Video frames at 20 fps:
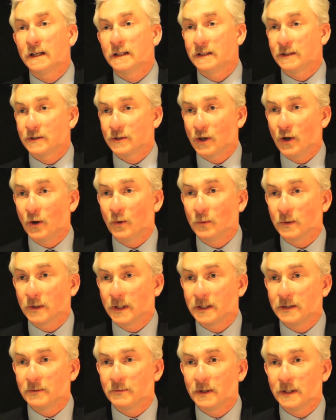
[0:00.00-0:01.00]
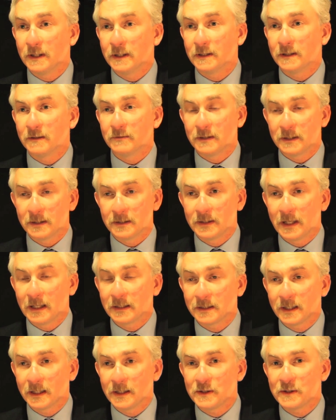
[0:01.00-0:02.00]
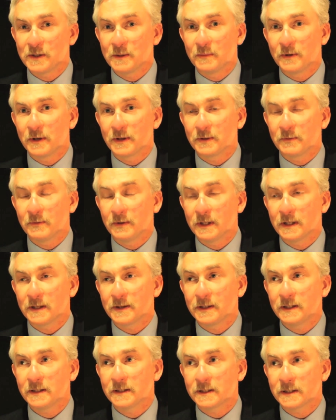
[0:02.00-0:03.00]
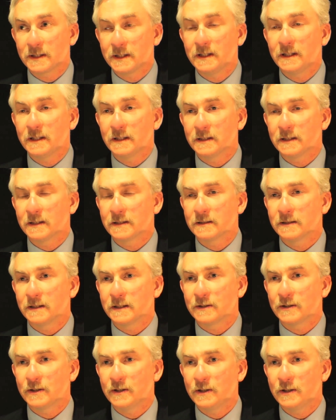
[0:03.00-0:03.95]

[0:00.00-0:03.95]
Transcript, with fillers: and it's cold anyway, you know, and, that takes your breath away. I think seeing this this